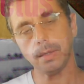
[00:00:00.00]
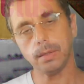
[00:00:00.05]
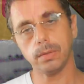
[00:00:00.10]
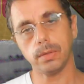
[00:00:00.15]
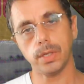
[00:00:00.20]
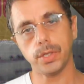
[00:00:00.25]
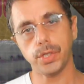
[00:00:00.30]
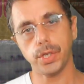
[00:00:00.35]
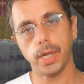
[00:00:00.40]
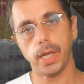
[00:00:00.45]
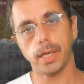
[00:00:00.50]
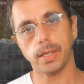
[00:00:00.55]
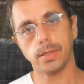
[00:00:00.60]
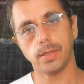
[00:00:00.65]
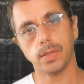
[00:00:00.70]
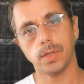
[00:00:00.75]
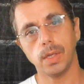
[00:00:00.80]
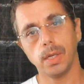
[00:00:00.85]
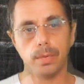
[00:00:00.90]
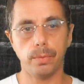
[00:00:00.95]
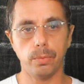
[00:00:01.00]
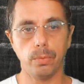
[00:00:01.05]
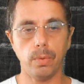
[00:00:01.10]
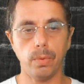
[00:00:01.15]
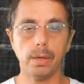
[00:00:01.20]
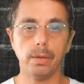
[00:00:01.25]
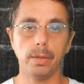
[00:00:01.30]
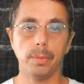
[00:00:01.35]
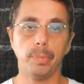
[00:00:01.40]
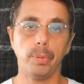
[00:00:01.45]
to the chase,
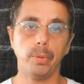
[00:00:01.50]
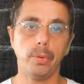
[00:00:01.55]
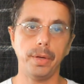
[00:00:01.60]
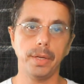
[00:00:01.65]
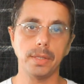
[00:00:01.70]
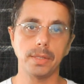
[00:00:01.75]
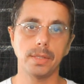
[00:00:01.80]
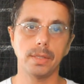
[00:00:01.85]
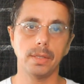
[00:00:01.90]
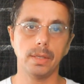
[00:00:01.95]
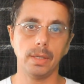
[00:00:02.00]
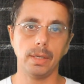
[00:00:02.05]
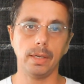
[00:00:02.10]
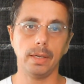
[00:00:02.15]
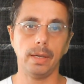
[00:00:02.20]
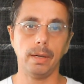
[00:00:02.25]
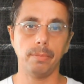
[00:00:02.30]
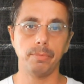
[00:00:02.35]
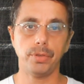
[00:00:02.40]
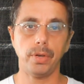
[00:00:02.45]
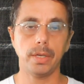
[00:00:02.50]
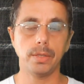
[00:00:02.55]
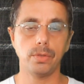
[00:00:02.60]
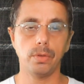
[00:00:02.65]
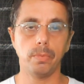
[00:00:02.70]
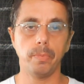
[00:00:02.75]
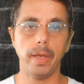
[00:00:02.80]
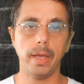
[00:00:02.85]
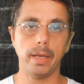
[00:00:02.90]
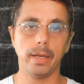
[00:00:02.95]
one of the points I'm trying
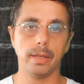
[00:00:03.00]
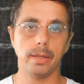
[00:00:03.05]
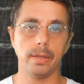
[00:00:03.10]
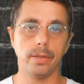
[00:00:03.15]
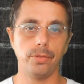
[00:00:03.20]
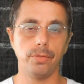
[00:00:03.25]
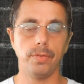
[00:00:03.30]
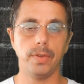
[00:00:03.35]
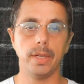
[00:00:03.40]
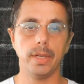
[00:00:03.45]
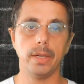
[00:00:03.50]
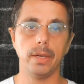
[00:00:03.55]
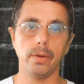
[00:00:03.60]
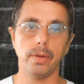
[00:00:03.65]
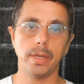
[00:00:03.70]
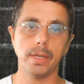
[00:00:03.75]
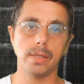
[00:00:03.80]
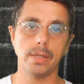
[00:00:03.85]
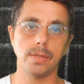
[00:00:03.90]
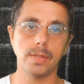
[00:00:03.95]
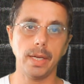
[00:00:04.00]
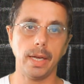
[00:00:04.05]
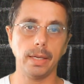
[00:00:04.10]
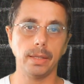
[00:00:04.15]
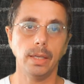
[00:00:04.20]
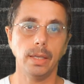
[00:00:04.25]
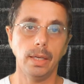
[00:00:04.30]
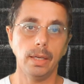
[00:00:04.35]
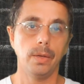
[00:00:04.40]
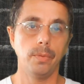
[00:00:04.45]
to make in this video is
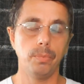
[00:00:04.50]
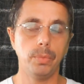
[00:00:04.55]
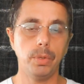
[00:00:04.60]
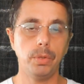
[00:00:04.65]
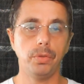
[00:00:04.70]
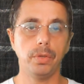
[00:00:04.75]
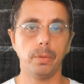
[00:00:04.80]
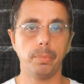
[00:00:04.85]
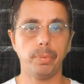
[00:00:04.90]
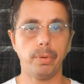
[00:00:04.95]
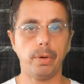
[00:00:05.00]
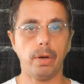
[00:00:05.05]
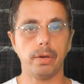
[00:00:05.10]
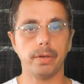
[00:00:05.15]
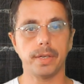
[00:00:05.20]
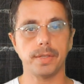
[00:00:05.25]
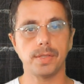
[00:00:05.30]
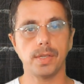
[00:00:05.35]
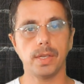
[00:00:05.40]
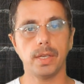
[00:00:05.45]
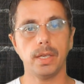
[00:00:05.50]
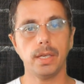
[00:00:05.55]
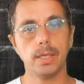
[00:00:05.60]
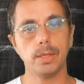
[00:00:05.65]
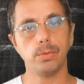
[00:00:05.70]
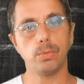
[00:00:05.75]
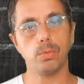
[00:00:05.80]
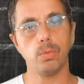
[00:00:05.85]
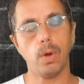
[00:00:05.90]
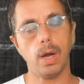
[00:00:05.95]
that musical progress
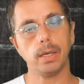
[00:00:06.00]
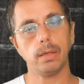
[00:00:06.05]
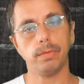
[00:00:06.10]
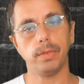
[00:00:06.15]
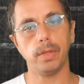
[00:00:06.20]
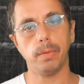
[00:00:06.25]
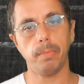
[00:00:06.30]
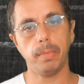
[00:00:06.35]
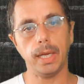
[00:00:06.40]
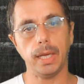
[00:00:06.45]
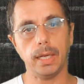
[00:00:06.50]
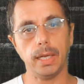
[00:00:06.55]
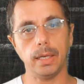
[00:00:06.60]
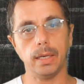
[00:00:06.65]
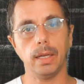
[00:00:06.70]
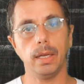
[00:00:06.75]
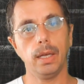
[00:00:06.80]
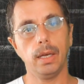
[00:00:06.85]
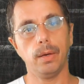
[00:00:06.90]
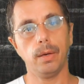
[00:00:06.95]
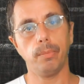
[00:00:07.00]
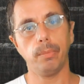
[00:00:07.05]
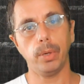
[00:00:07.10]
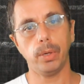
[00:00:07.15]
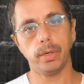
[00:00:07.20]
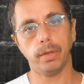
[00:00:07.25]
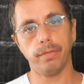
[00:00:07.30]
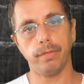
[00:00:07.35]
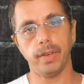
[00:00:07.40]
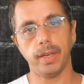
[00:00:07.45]
is one of the main
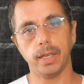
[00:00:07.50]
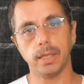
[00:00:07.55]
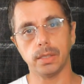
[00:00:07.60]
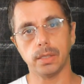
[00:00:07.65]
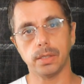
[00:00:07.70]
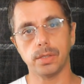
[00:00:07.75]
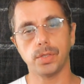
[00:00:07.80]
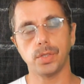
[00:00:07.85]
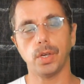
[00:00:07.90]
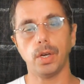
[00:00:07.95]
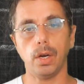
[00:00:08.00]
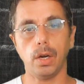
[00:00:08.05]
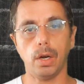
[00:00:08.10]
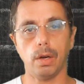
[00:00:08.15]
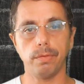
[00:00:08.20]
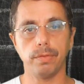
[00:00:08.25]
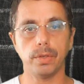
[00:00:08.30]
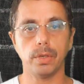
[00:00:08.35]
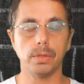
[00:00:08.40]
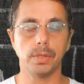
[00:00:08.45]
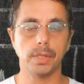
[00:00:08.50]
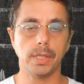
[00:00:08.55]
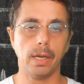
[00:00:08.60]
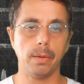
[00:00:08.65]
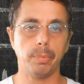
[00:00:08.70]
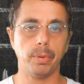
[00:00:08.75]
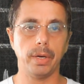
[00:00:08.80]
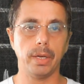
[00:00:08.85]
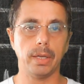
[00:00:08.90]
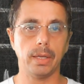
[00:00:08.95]
motivators of
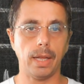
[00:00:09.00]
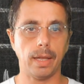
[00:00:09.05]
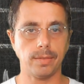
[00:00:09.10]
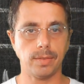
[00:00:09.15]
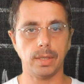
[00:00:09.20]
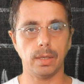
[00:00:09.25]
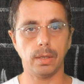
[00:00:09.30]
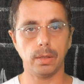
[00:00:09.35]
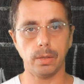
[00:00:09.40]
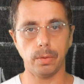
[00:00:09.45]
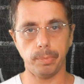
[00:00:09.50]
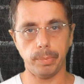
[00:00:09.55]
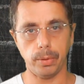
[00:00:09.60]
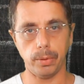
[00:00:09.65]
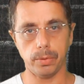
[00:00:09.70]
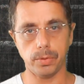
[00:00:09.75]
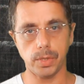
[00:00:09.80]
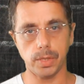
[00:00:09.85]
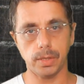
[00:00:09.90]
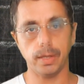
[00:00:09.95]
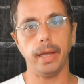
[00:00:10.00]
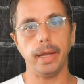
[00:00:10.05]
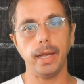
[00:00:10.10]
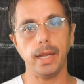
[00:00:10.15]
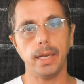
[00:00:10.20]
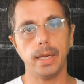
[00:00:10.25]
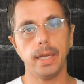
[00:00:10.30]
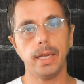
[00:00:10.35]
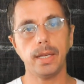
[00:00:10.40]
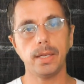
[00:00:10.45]
contemporary classical composers.
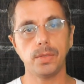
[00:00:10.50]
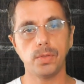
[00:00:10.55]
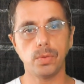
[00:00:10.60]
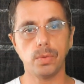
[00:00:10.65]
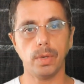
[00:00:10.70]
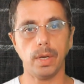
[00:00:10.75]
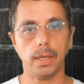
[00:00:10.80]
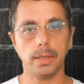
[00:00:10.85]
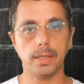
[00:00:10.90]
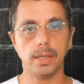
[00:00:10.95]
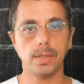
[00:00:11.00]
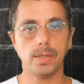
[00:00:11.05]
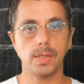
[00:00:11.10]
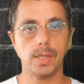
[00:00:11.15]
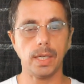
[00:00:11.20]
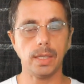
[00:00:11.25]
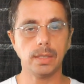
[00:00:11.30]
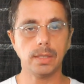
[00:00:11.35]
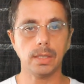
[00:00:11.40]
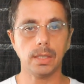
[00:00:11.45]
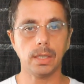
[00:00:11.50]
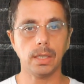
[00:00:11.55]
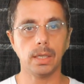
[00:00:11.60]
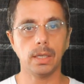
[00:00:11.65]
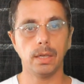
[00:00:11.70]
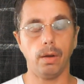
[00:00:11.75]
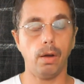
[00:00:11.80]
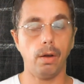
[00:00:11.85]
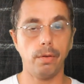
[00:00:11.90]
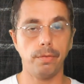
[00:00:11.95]
It is at the
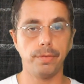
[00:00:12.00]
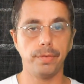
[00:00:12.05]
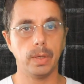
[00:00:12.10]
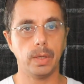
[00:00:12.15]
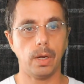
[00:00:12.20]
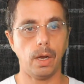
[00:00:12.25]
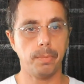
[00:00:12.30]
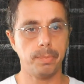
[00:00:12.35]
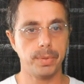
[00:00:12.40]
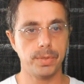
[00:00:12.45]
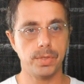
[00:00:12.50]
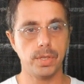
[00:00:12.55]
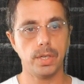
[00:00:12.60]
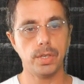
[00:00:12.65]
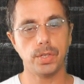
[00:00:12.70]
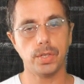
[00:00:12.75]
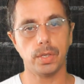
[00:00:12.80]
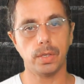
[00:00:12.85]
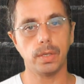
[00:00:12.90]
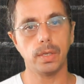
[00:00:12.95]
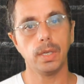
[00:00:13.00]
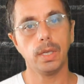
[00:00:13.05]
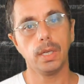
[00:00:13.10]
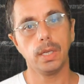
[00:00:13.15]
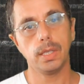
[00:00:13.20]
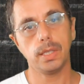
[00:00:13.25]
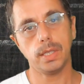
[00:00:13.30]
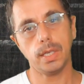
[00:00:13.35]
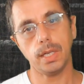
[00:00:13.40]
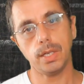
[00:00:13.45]
center of composition
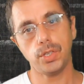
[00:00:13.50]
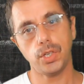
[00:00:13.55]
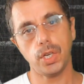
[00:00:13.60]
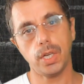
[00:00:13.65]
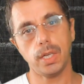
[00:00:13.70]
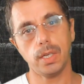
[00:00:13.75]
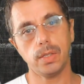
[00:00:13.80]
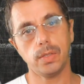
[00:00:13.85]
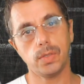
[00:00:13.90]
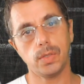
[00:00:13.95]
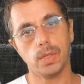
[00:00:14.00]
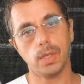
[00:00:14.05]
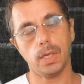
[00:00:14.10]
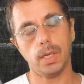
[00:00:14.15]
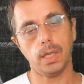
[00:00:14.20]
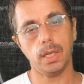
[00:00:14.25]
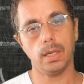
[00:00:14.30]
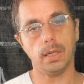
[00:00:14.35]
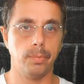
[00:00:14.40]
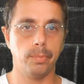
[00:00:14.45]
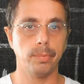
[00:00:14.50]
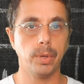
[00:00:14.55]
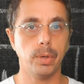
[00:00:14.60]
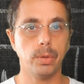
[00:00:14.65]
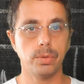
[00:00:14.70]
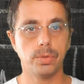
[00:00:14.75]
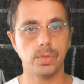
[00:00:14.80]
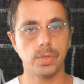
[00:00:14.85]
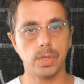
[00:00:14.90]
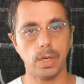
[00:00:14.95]
teachings in
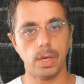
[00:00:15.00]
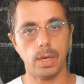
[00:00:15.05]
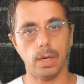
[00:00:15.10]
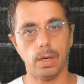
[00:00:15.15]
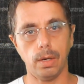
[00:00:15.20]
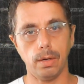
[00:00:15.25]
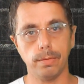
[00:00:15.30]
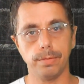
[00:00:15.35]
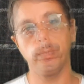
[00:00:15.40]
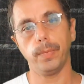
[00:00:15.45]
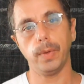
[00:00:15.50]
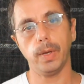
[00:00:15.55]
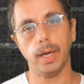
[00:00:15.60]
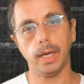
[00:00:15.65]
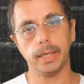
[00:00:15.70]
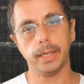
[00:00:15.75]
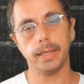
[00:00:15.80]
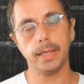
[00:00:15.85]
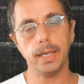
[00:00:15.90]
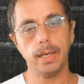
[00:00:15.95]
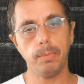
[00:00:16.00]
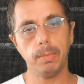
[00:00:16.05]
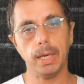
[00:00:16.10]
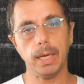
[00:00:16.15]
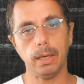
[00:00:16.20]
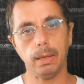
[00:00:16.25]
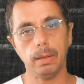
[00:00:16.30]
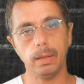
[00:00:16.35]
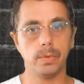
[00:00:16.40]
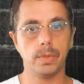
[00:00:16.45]
most of
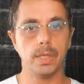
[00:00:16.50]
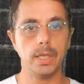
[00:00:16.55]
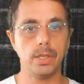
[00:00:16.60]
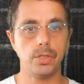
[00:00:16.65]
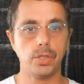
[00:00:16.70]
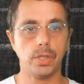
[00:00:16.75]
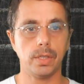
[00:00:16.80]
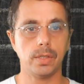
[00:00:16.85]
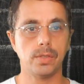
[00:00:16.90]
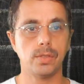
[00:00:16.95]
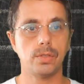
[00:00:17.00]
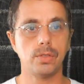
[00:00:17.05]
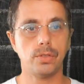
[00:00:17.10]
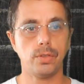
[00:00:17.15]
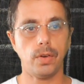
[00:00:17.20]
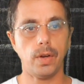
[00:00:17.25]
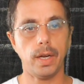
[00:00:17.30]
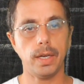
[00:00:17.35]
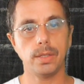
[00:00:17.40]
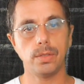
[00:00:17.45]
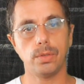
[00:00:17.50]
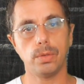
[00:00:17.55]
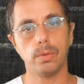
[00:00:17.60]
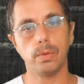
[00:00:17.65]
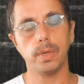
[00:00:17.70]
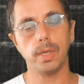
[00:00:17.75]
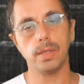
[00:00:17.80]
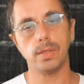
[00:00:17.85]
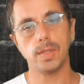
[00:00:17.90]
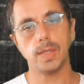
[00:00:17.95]
academia. Teachers try
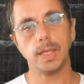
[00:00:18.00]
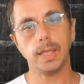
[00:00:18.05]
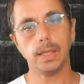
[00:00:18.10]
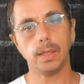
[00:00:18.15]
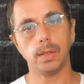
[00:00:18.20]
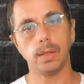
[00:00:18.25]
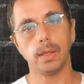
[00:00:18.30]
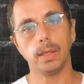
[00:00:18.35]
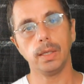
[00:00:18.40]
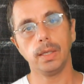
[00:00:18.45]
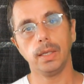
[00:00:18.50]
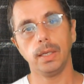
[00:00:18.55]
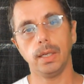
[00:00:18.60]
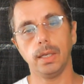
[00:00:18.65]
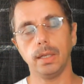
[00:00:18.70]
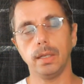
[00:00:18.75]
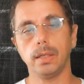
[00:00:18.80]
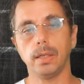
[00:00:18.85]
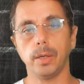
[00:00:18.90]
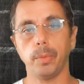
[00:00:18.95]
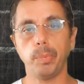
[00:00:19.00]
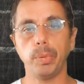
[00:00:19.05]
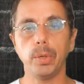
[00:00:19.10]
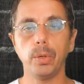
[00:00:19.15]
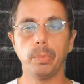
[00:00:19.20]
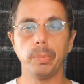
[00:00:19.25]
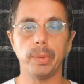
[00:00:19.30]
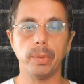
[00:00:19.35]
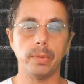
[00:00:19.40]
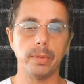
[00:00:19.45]
to instill in their
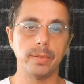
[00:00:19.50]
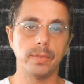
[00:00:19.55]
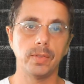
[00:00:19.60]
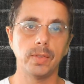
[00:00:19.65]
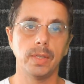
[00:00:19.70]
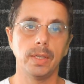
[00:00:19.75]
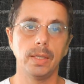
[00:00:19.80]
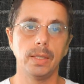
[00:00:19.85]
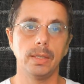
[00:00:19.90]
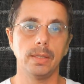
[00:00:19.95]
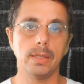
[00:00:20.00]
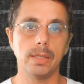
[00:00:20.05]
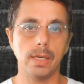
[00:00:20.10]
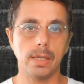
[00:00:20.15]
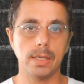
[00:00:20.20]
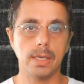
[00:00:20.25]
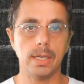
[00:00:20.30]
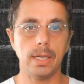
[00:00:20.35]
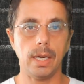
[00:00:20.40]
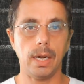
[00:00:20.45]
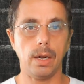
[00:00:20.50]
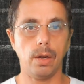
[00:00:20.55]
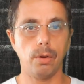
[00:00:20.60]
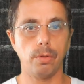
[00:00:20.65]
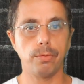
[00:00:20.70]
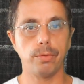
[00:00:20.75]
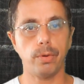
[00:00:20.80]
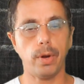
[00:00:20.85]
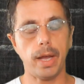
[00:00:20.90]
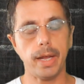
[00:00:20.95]
pupils the idea
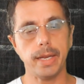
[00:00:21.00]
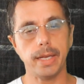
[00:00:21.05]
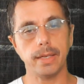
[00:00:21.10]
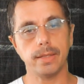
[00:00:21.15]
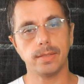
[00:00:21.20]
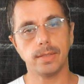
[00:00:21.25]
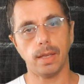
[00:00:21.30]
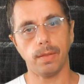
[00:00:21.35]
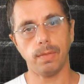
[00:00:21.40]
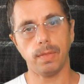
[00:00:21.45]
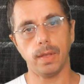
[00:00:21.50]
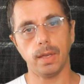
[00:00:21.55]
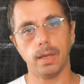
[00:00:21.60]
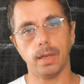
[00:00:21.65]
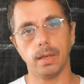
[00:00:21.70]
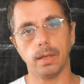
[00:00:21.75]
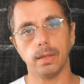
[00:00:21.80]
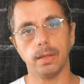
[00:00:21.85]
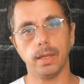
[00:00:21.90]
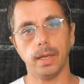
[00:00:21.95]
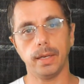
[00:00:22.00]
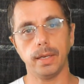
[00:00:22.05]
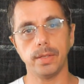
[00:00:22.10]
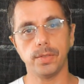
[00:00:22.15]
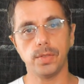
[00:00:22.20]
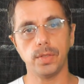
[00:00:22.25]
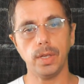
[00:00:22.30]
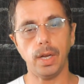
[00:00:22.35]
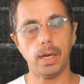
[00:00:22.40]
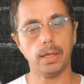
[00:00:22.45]
of writing something that
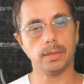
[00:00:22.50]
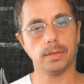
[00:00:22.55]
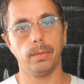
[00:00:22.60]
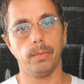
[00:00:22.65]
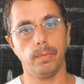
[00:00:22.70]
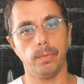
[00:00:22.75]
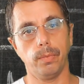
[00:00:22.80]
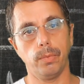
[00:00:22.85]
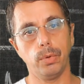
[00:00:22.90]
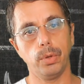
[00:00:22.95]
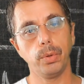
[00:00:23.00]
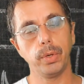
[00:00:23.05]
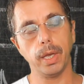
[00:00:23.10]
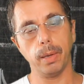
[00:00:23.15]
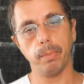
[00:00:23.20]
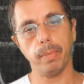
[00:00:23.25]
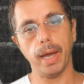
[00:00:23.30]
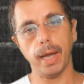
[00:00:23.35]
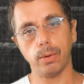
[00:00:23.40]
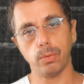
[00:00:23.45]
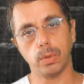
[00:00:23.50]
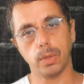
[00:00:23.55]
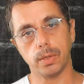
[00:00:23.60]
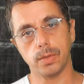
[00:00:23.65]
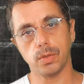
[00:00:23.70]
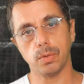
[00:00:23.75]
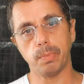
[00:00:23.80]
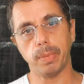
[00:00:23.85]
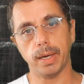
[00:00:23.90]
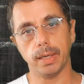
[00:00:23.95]
is not looking
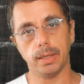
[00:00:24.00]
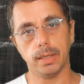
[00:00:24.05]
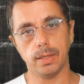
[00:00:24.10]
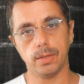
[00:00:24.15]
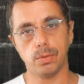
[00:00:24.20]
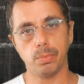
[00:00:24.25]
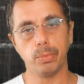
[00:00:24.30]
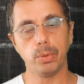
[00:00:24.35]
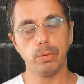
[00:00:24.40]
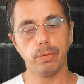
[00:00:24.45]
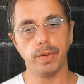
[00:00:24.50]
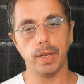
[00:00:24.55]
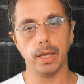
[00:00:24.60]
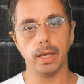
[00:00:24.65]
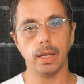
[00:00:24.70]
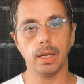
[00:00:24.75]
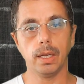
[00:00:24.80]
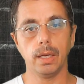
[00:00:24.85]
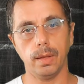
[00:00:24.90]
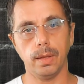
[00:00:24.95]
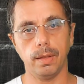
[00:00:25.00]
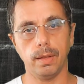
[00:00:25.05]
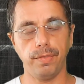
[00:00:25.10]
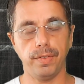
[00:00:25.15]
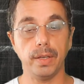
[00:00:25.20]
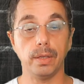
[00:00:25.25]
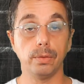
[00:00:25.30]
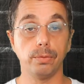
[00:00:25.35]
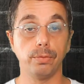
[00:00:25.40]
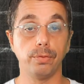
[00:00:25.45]
backwards, but it's moving the
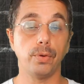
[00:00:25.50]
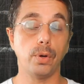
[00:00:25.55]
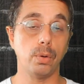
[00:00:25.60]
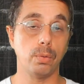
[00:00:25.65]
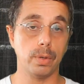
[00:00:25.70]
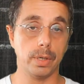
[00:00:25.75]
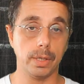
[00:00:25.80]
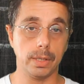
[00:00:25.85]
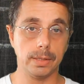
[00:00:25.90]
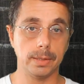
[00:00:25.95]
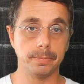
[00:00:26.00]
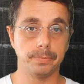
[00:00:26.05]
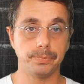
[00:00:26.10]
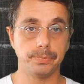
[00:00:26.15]
field forward.